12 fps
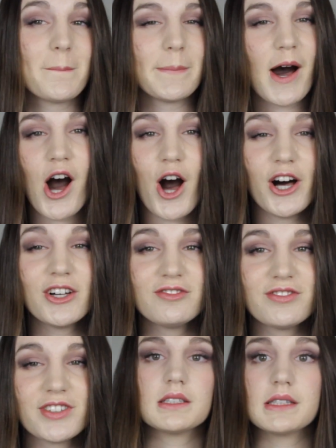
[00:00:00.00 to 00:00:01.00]

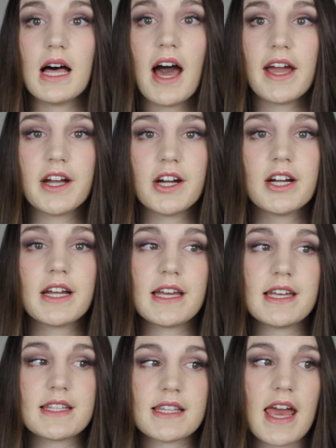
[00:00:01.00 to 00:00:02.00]
mauve. Liar
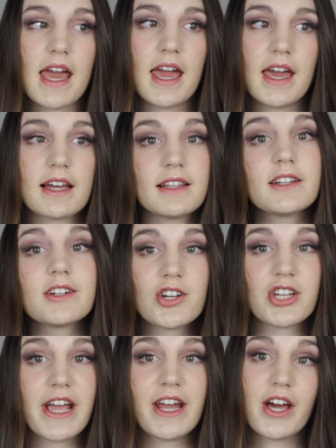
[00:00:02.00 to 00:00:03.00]
is a glitter
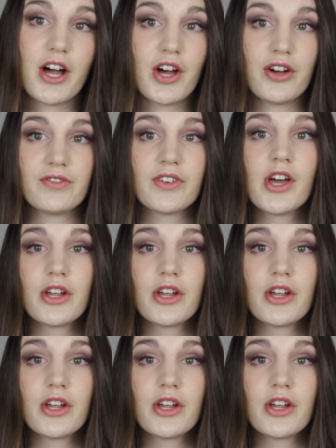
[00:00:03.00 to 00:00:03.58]
shade of